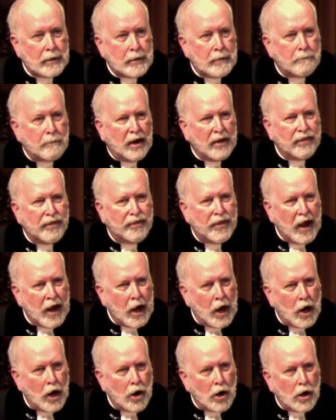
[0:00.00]
But
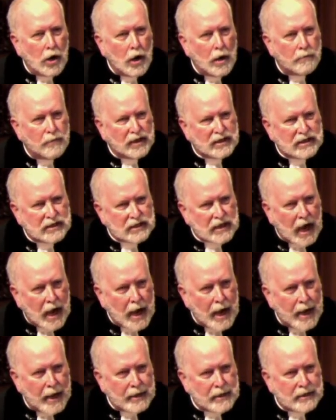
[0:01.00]
there,
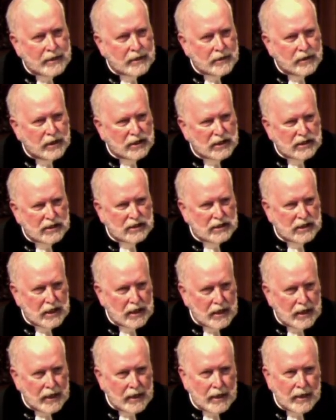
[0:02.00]
beside the
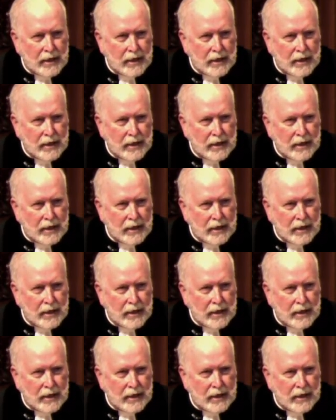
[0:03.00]
sea,